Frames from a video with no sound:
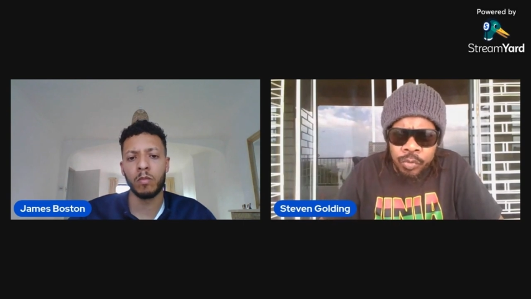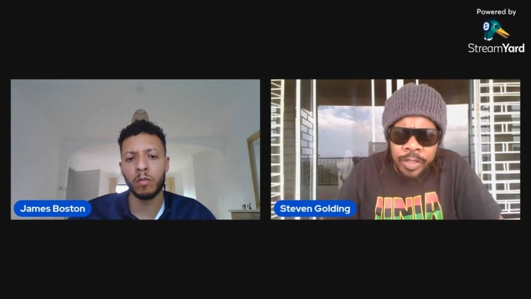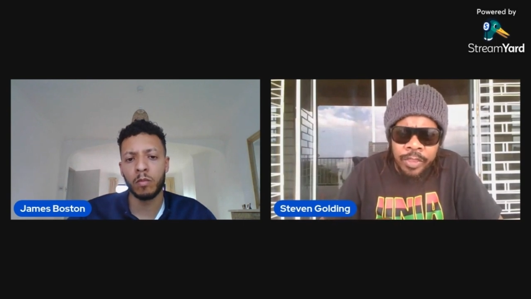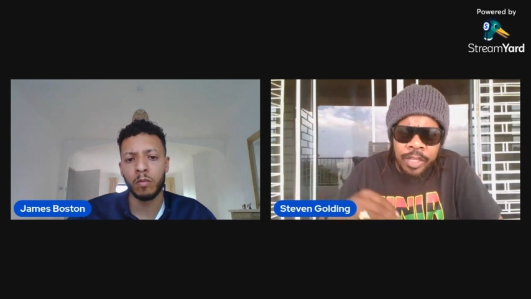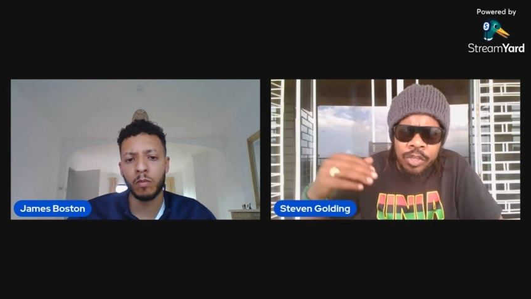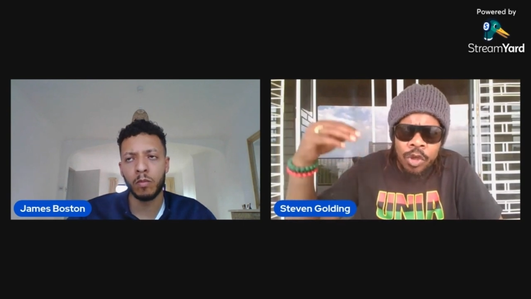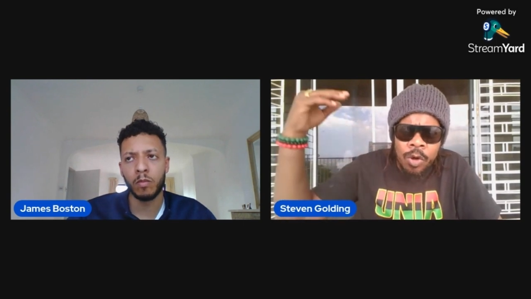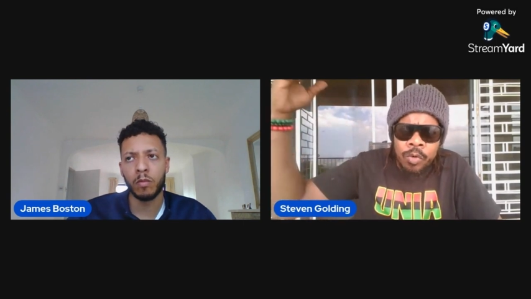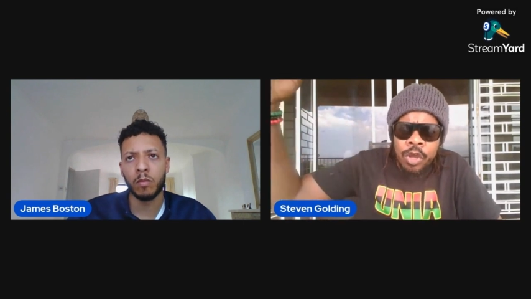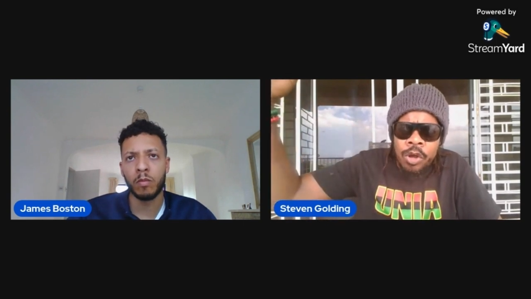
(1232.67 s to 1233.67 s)
Speaker 1: we think
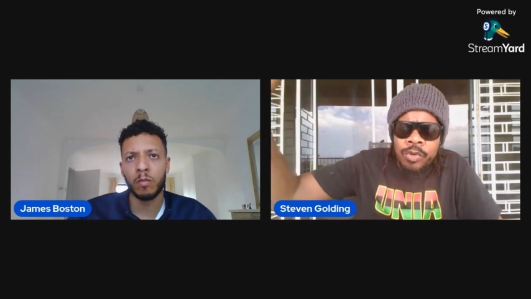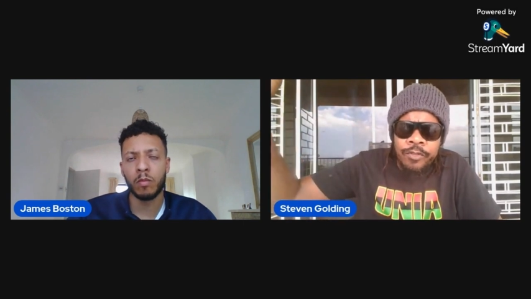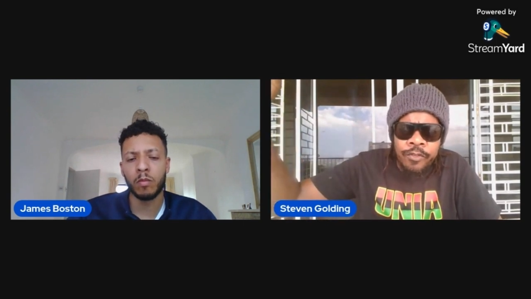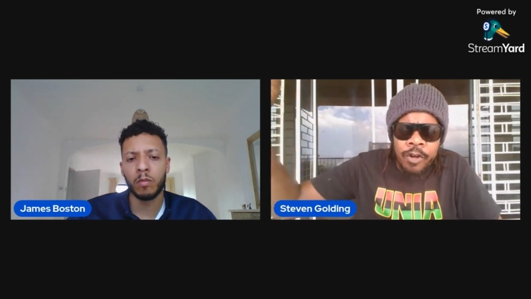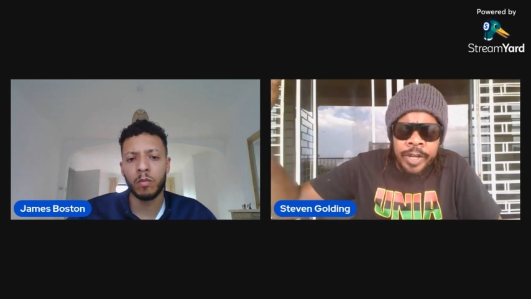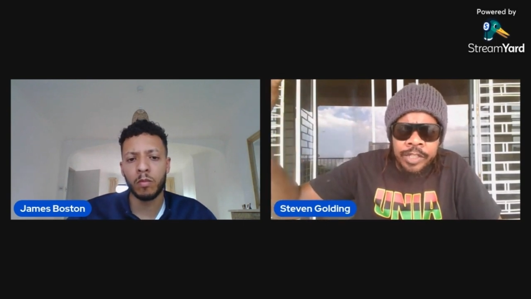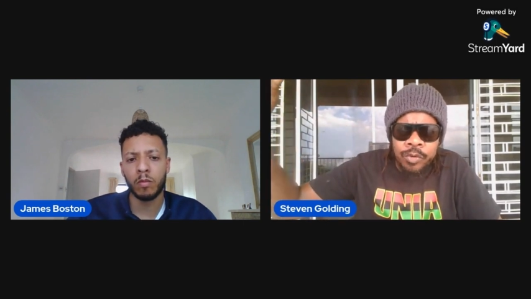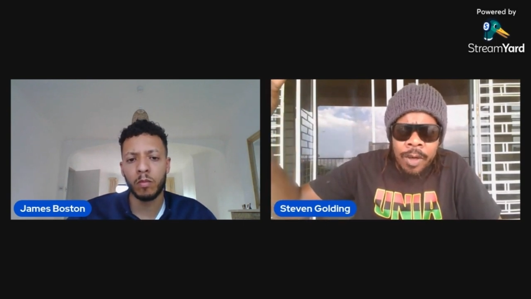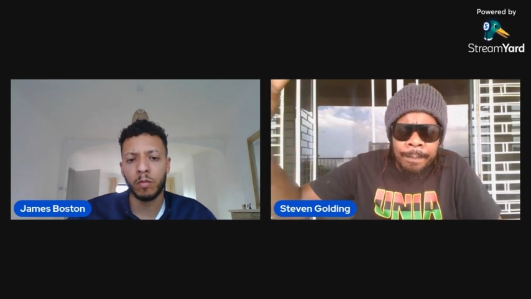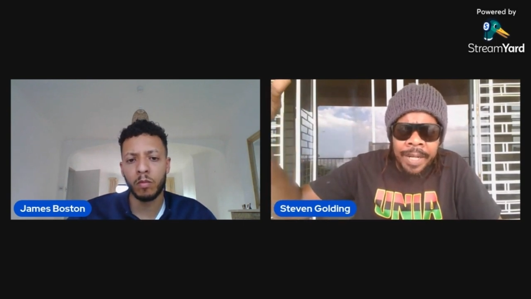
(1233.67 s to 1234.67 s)
you're, you're referring
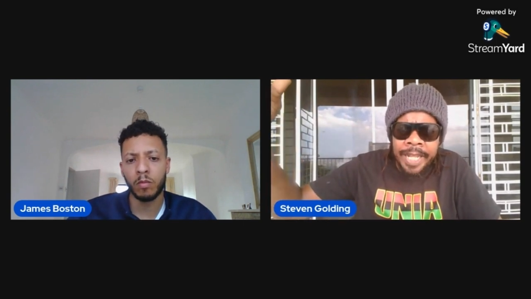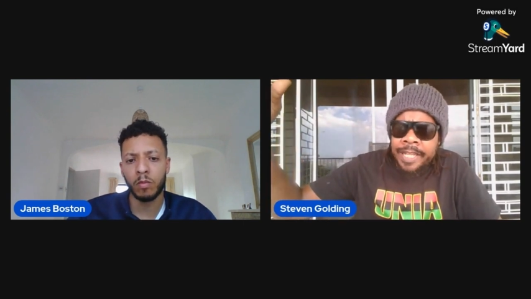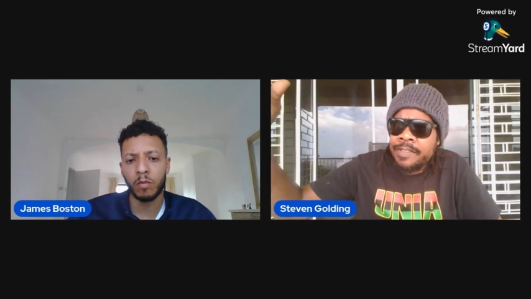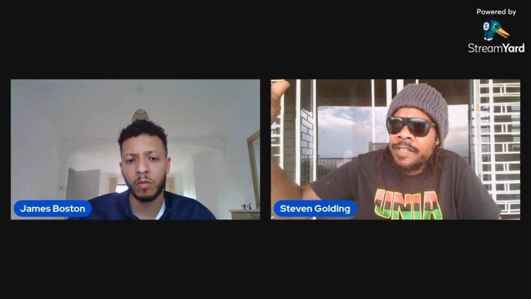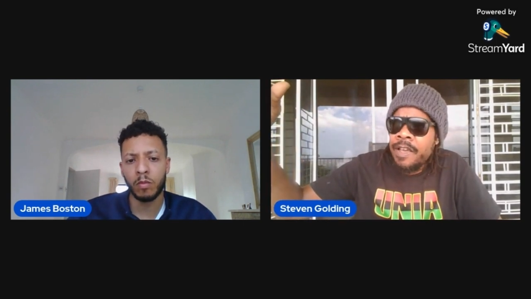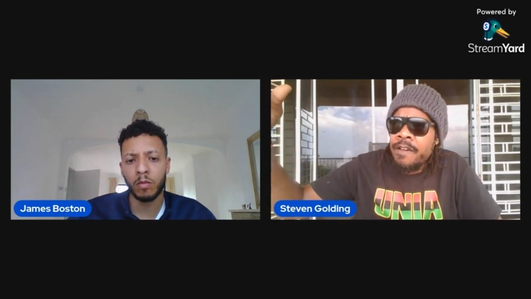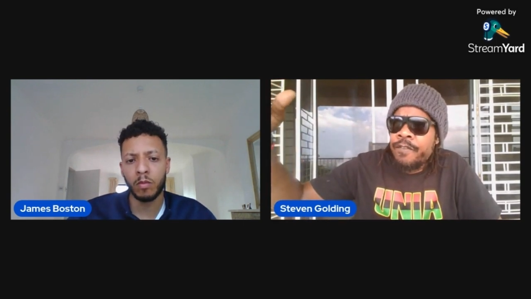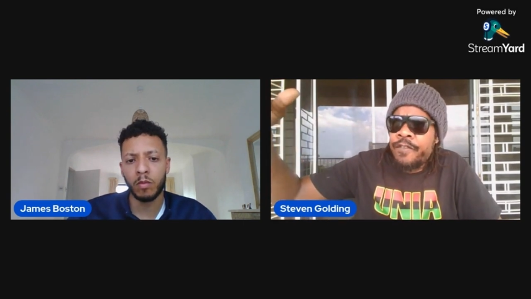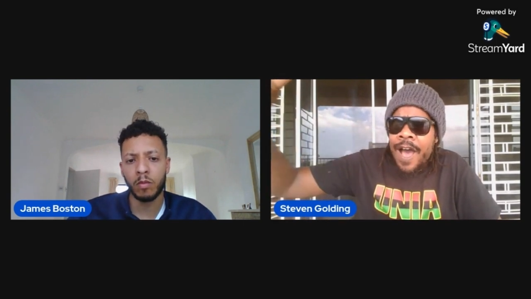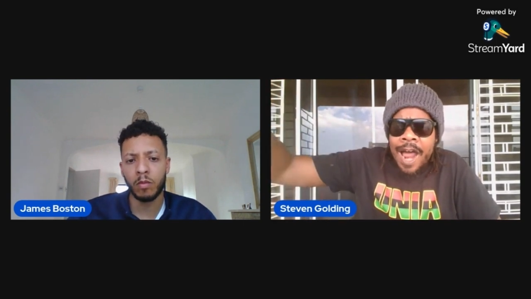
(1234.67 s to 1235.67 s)
to a place
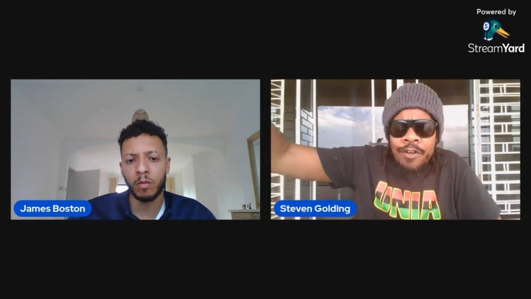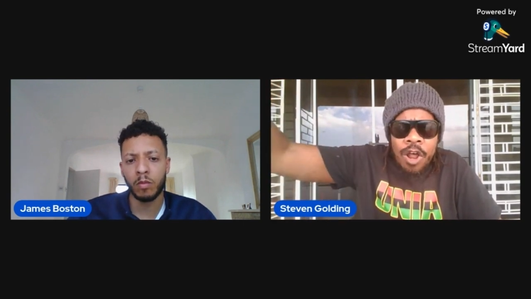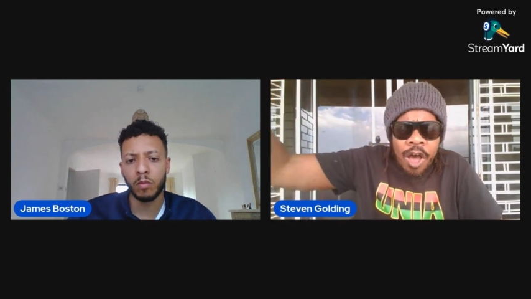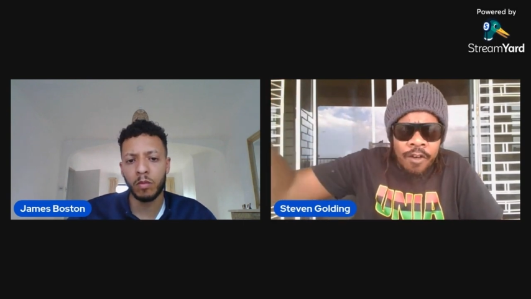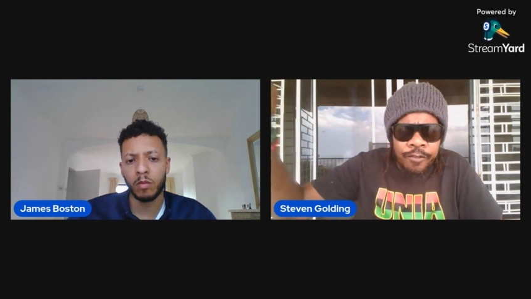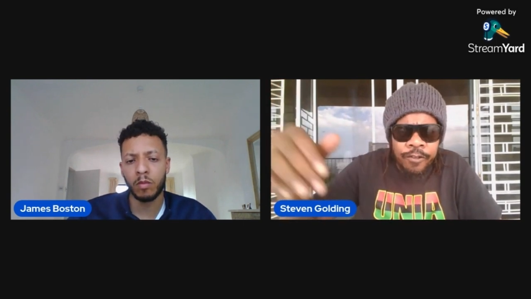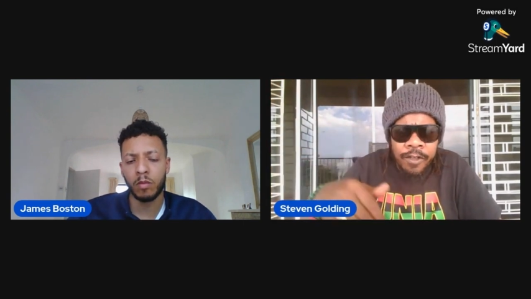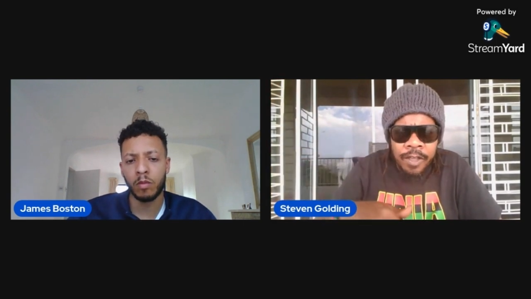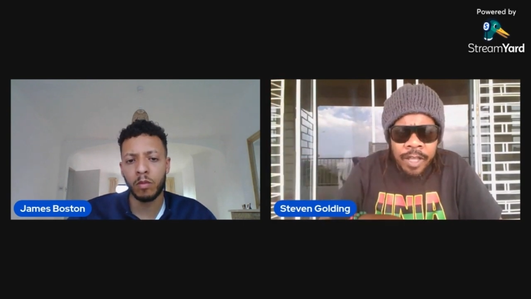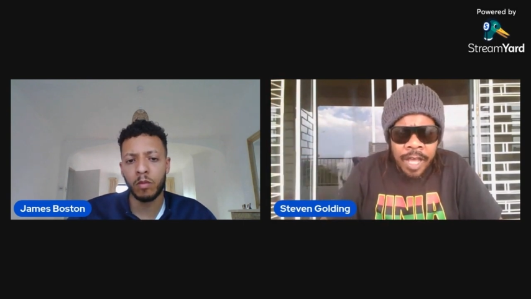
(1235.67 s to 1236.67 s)
far off
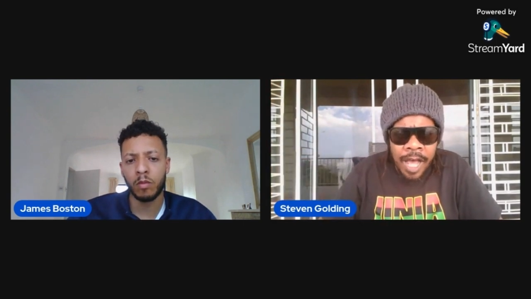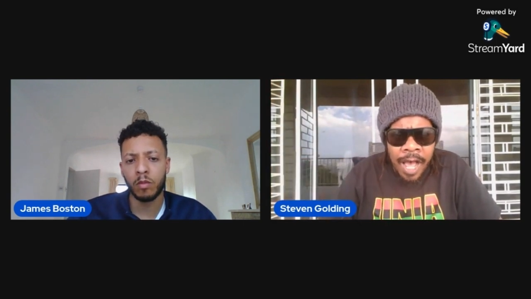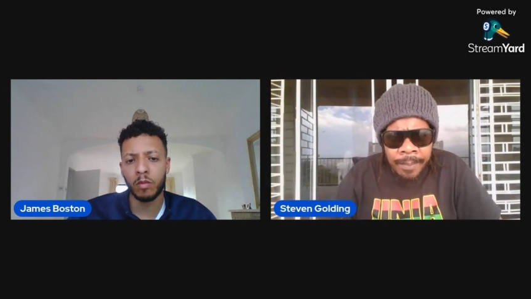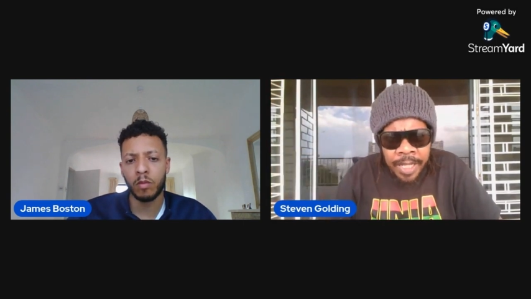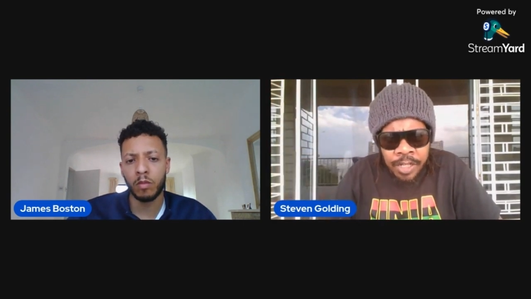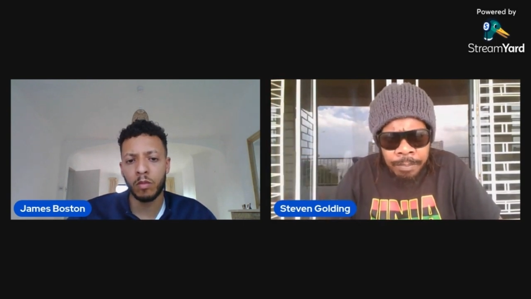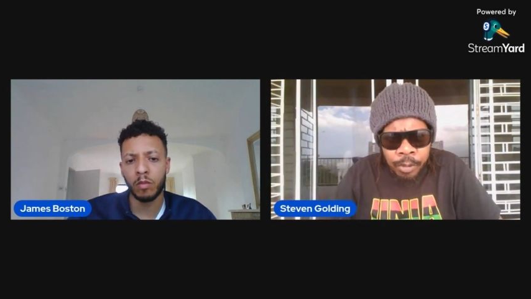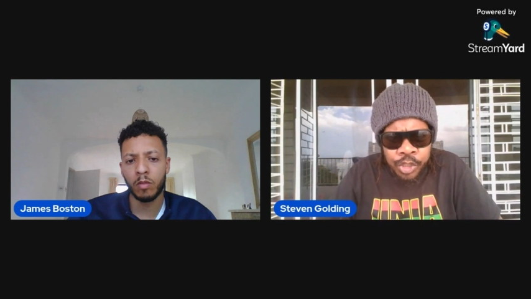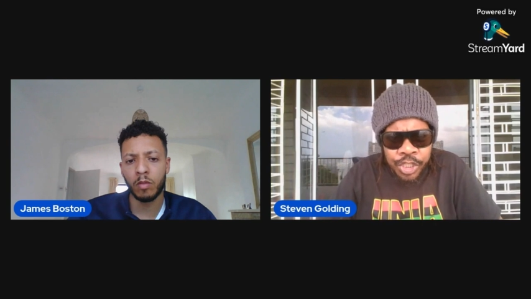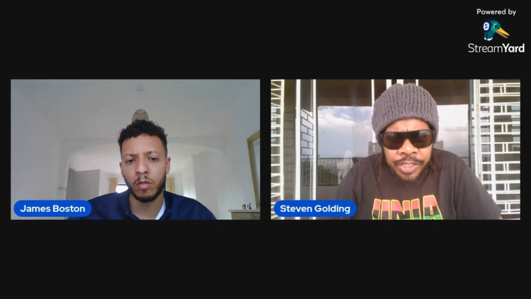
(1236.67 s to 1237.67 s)
um, in the
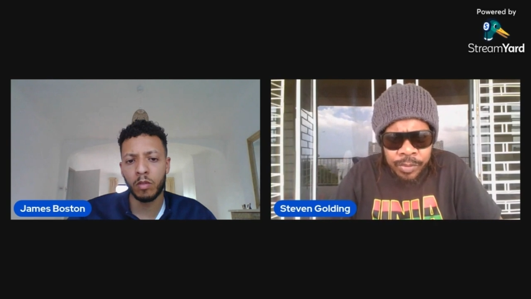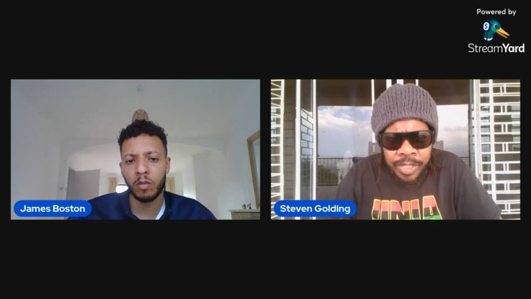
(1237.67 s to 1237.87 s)
bushes where